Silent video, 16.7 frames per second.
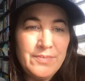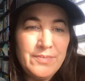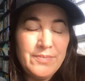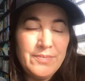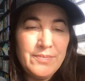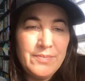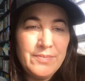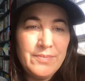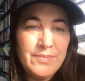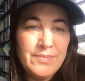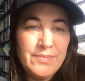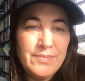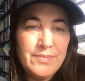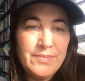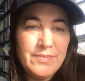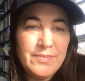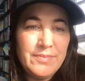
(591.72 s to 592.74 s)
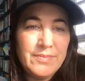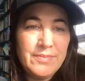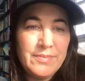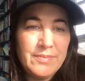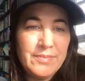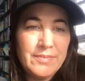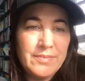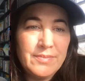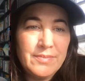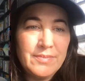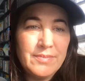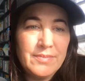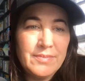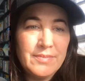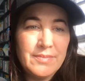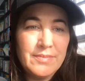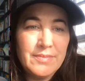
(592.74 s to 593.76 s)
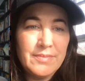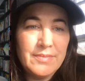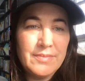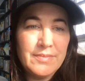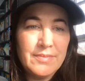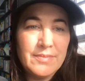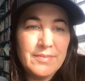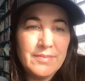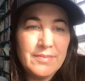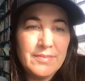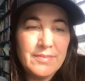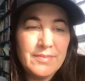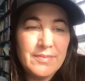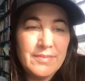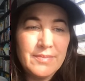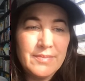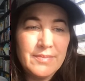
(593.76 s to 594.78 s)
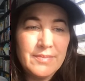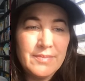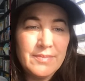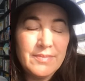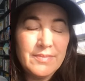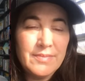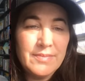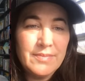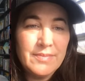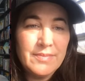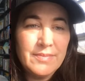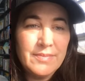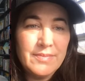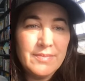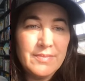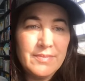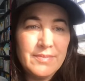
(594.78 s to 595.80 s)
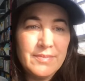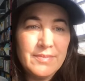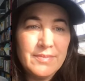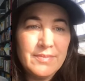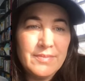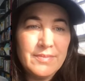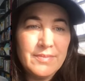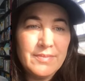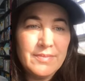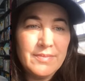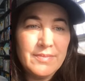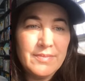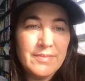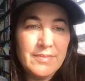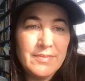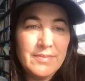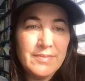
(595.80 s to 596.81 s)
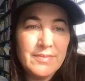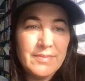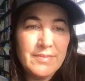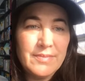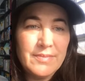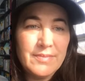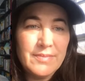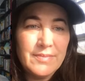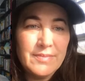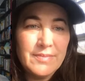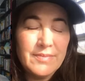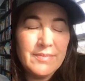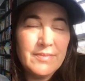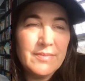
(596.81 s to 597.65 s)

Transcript: (silent)